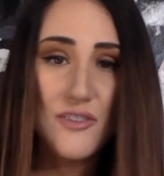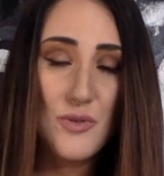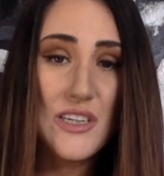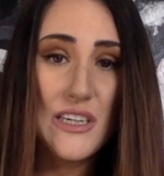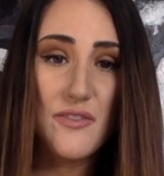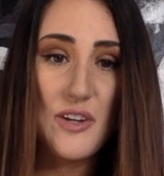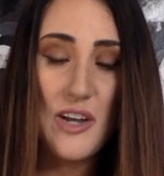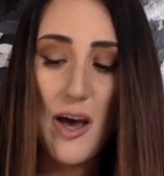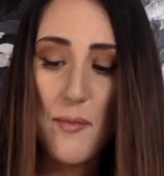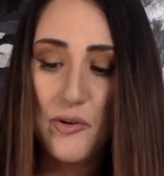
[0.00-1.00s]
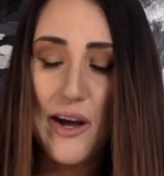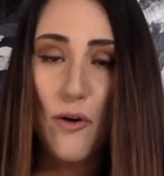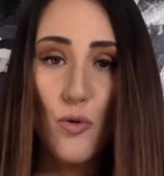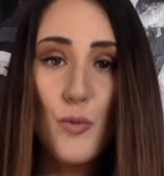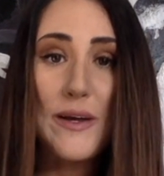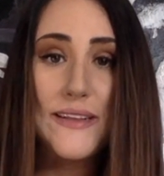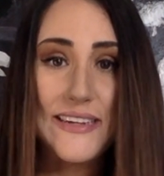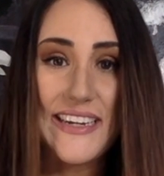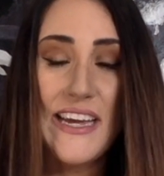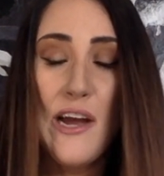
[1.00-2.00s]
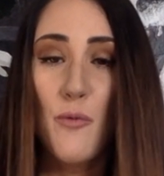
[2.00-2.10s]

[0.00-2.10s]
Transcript: It's phenomenal how quickly